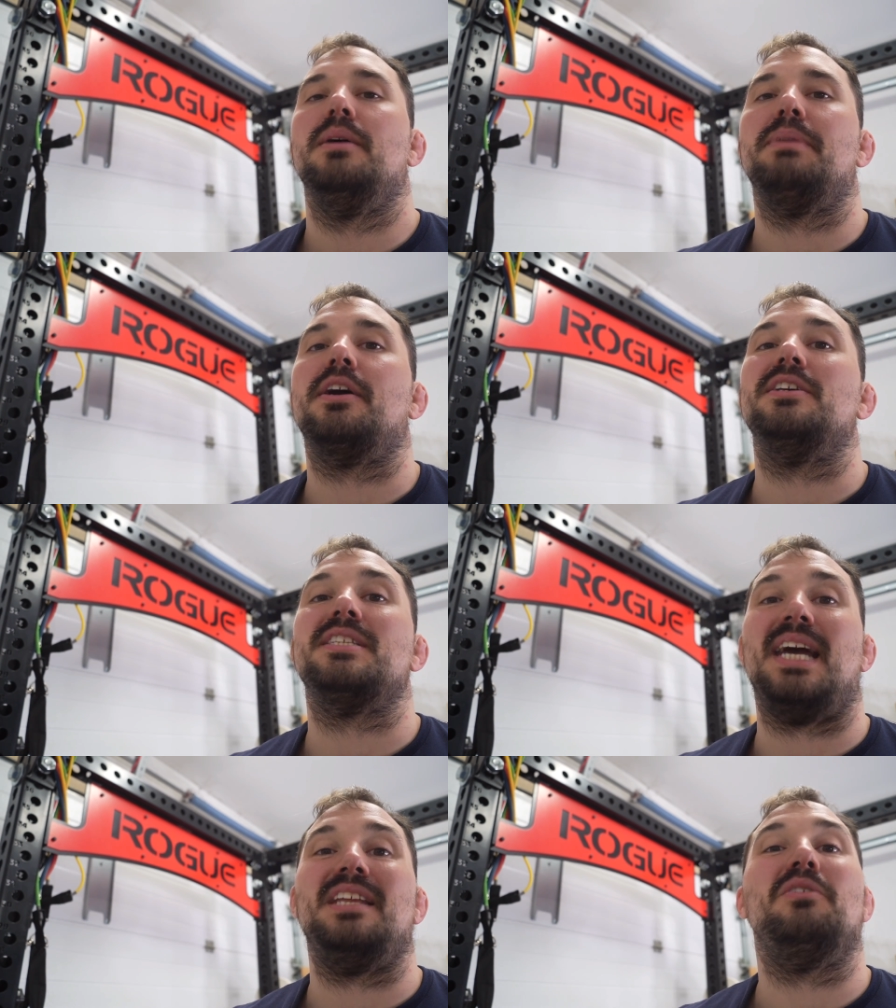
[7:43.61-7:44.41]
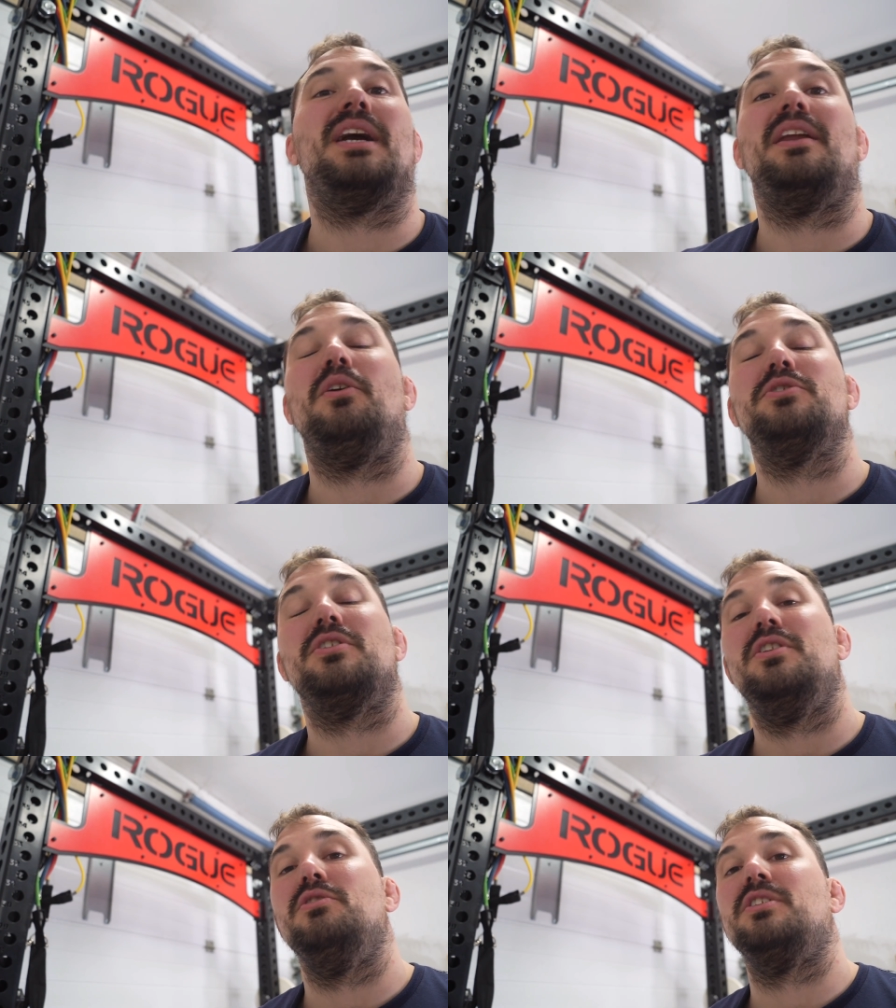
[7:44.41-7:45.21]
because then you can
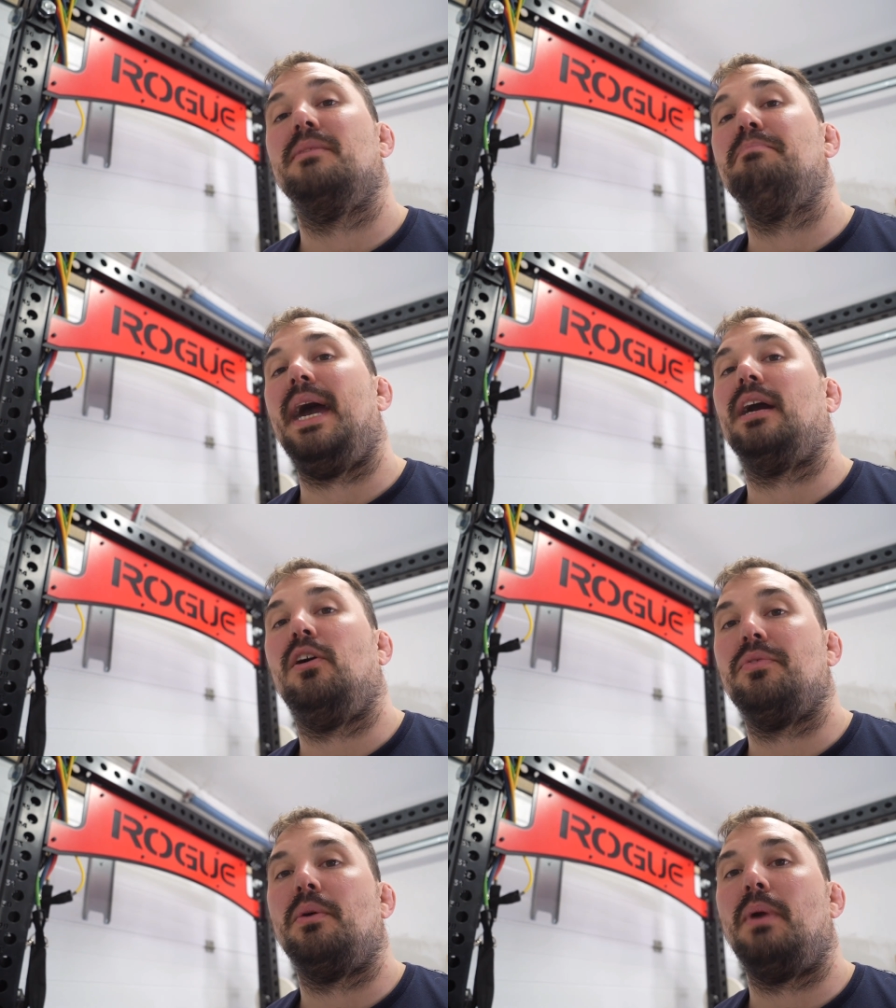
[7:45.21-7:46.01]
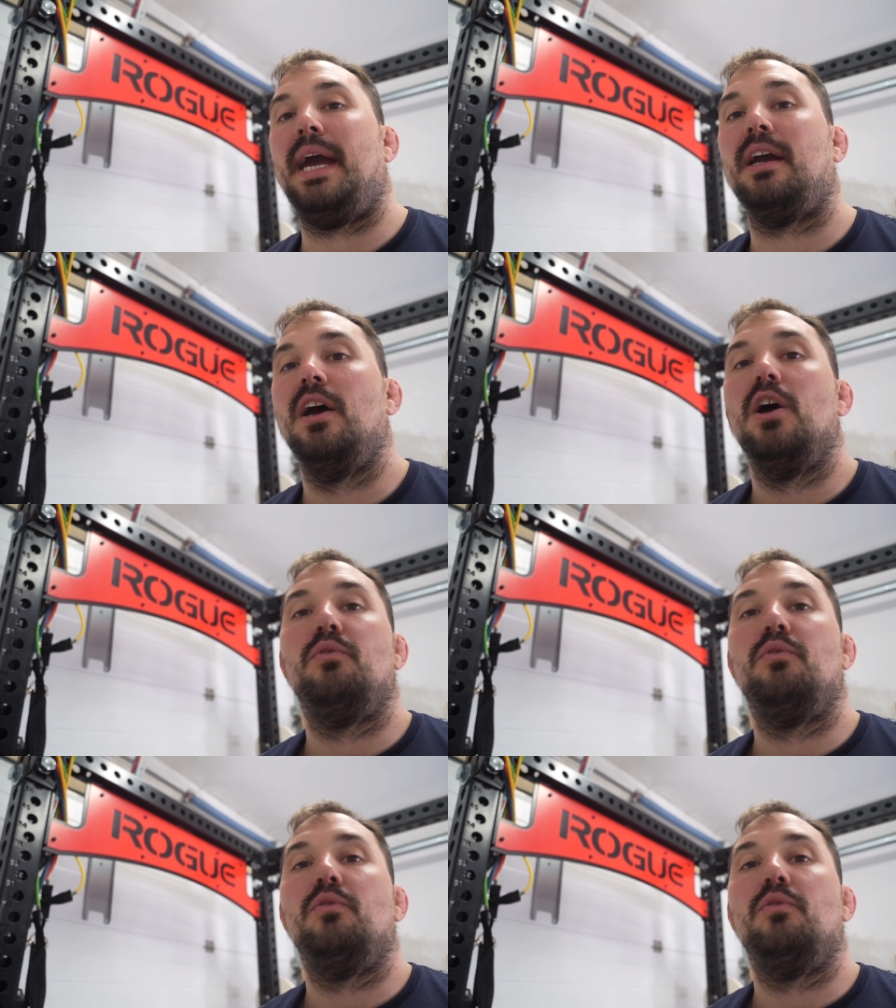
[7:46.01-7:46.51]
also use the back of the rack